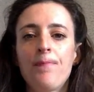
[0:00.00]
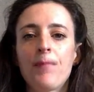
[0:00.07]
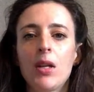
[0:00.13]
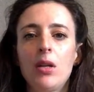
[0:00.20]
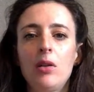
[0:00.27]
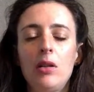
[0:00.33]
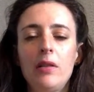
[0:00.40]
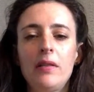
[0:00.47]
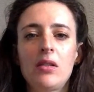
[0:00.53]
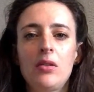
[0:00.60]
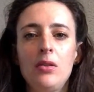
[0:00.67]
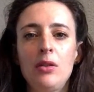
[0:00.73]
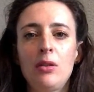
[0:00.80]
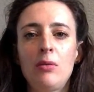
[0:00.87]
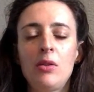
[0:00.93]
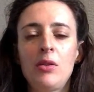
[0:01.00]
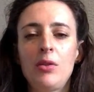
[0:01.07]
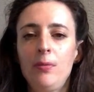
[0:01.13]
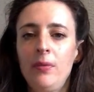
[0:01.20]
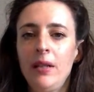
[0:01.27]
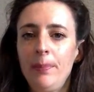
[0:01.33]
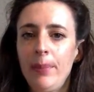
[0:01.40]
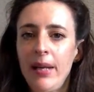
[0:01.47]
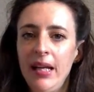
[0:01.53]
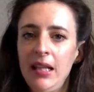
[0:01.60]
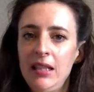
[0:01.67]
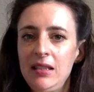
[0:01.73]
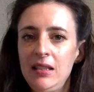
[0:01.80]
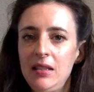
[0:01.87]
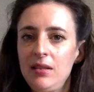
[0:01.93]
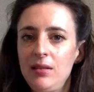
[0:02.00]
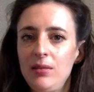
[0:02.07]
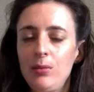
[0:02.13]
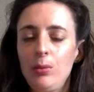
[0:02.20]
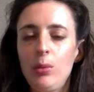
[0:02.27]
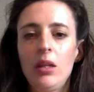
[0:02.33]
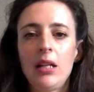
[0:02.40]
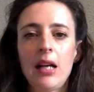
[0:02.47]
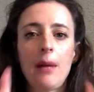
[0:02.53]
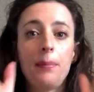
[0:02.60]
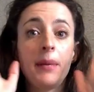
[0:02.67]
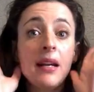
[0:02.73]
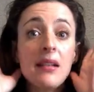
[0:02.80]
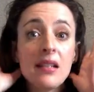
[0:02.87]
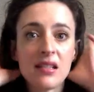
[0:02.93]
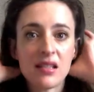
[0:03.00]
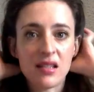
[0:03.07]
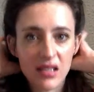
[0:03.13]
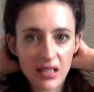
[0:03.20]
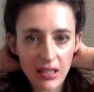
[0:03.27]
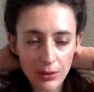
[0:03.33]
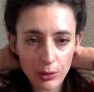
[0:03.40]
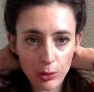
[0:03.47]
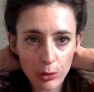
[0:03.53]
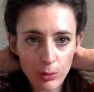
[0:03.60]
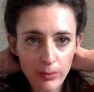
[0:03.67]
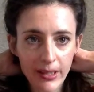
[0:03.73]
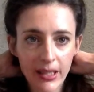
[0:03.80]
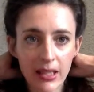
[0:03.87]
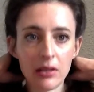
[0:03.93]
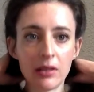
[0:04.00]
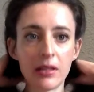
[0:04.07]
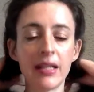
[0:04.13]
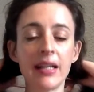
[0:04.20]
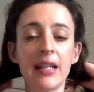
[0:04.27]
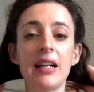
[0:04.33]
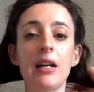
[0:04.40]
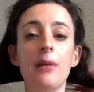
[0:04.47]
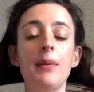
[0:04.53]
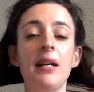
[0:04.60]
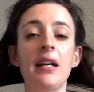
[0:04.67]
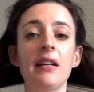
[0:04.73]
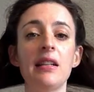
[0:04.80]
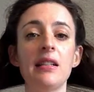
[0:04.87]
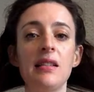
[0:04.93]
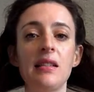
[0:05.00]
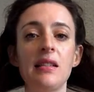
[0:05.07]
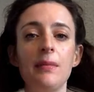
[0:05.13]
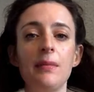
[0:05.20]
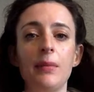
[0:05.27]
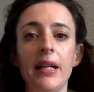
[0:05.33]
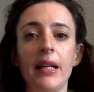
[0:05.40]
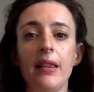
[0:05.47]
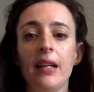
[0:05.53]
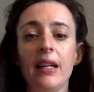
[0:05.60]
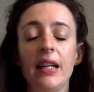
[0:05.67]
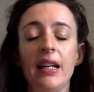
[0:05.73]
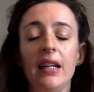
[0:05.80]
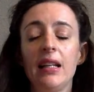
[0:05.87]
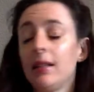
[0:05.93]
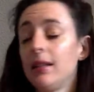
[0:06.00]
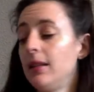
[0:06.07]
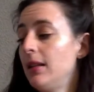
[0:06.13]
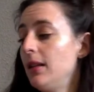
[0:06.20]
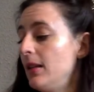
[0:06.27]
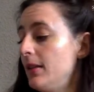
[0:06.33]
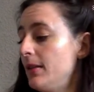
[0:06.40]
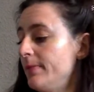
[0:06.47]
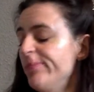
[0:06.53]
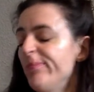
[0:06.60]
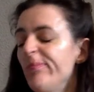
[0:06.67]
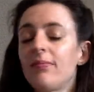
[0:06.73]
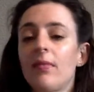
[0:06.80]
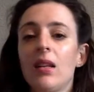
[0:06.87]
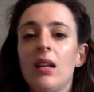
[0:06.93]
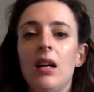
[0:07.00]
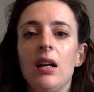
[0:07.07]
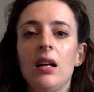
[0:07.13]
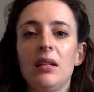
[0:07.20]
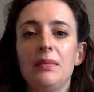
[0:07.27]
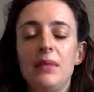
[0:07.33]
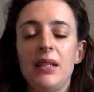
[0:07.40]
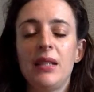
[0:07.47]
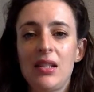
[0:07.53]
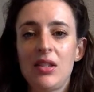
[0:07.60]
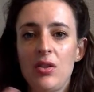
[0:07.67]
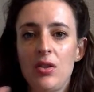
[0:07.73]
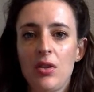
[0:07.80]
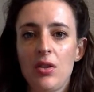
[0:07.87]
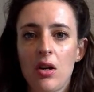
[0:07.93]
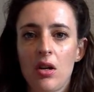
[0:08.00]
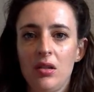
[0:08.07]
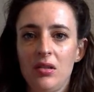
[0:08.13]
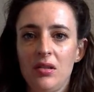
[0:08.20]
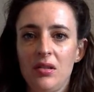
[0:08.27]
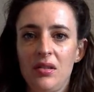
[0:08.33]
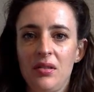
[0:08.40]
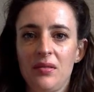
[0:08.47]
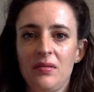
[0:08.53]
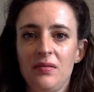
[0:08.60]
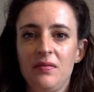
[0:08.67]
a lot of us do not want to repeat what our parents did, or we are looking at our parents and we are thinking, that's not